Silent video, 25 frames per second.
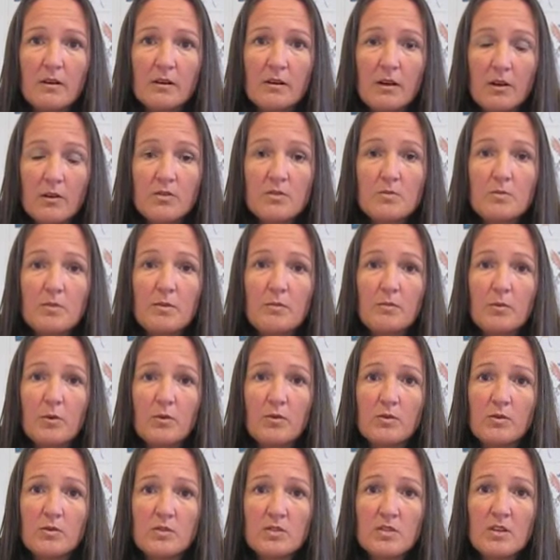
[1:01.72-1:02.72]
got to be
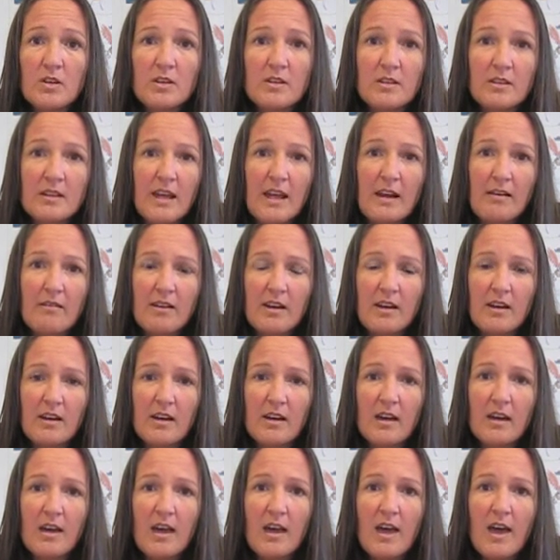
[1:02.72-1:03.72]
moved to a certain
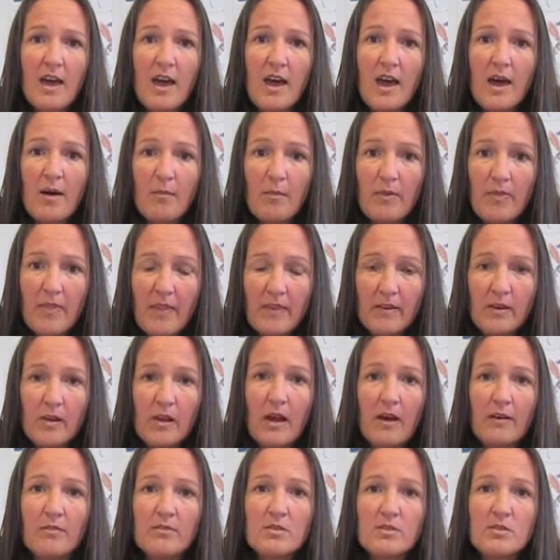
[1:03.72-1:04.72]
area and then you
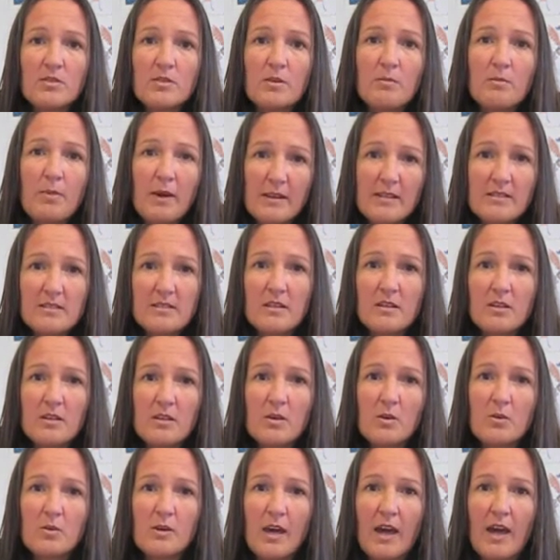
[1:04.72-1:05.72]
have to do the best that
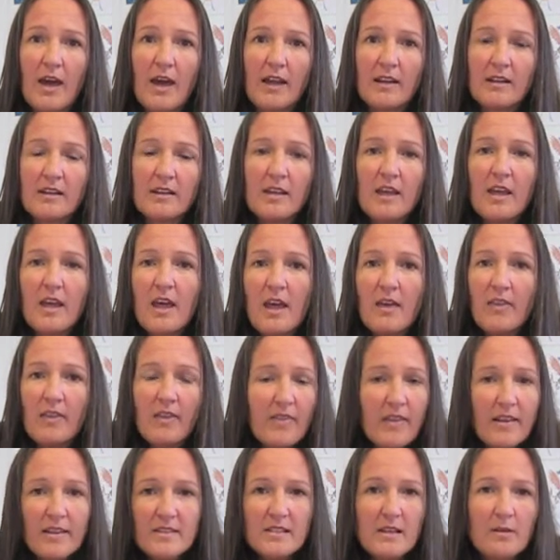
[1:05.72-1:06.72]
you can,
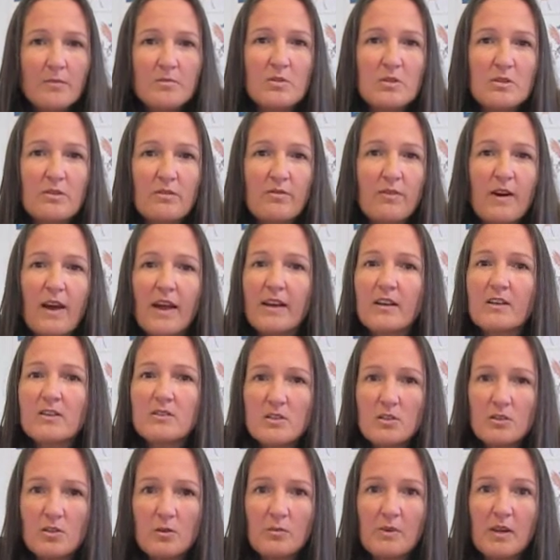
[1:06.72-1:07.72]
then that's absolutely fine
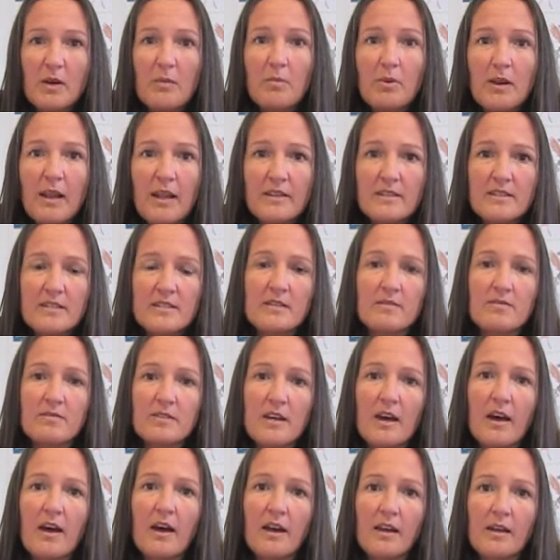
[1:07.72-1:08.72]
because you normally get plenty of
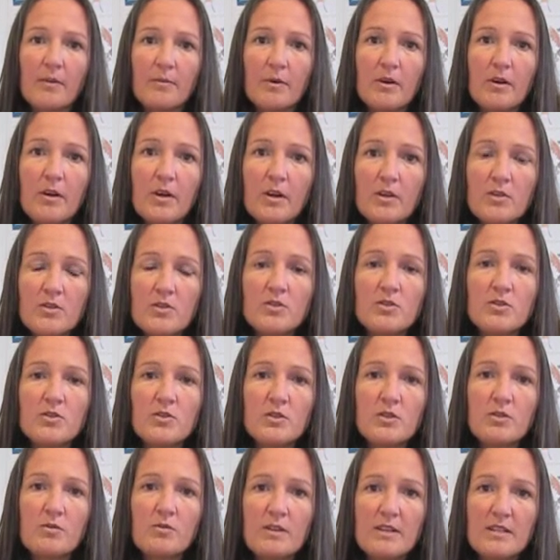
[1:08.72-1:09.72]
time to do
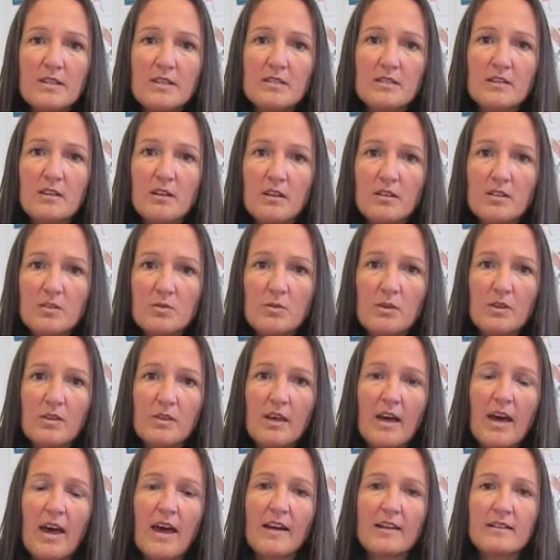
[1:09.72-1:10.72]
your research with
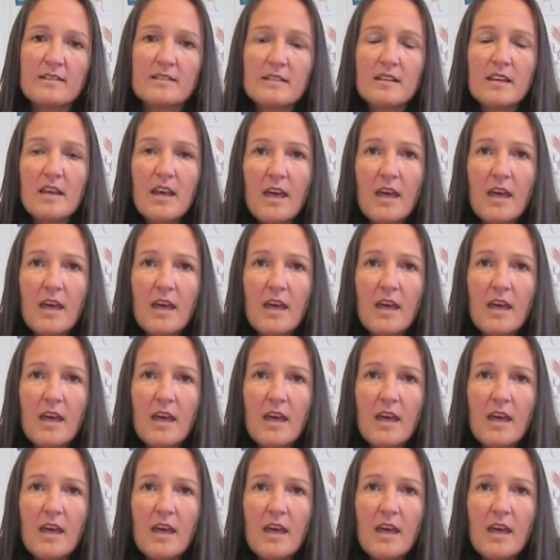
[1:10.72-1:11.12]
that.